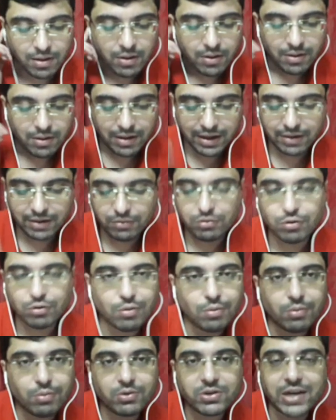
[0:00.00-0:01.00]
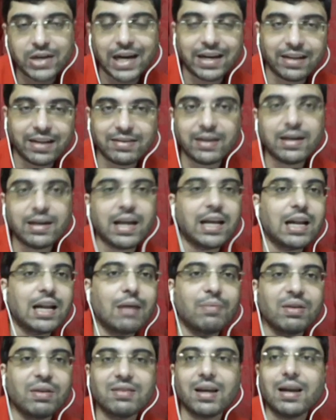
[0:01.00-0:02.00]
right? So statics and
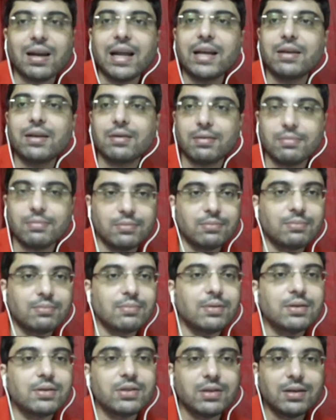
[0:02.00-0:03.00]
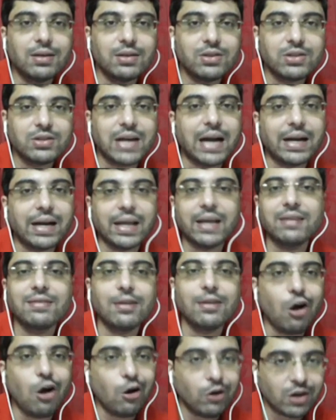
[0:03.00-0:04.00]
dynamics are like, static is a
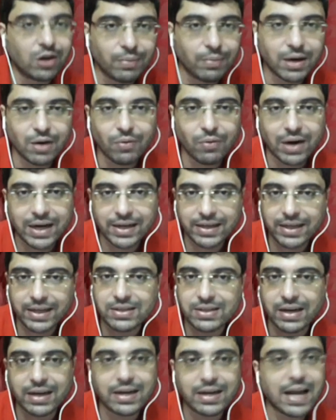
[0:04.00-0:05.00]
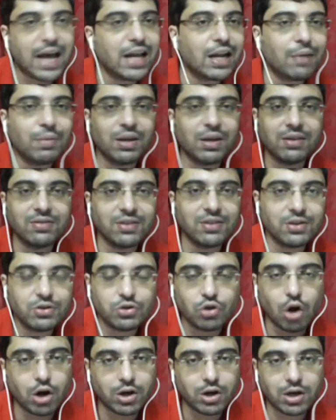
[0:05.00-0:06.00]
long term advantage and dynamic is a
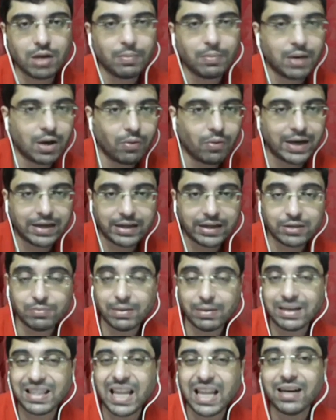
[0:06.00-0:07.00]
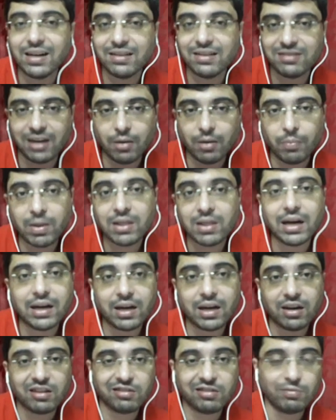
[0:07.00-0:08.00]
short term advantage, but that doesn't mean that
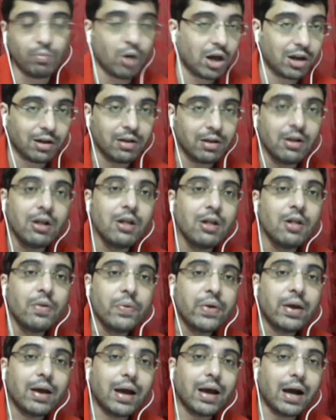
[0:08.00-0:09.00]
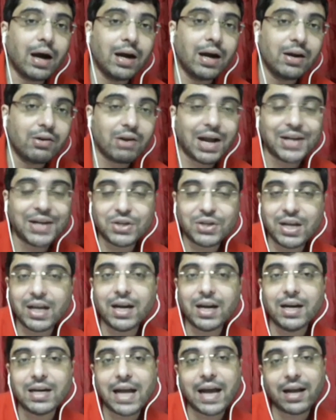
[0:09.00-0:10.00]
it is small. A drastic
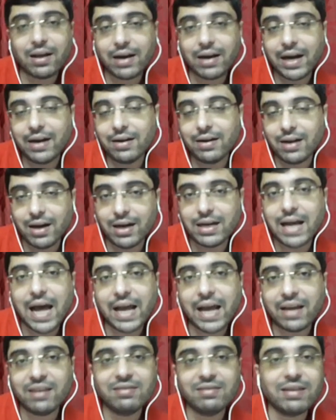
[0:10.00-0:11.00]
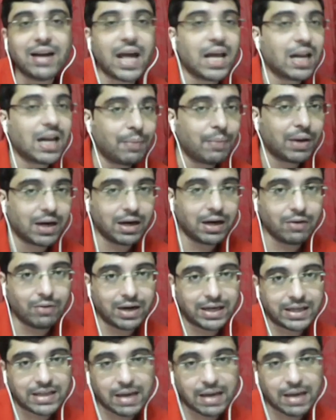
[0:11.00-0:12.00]
attack, right? Attack is a dynamic advantage. I'm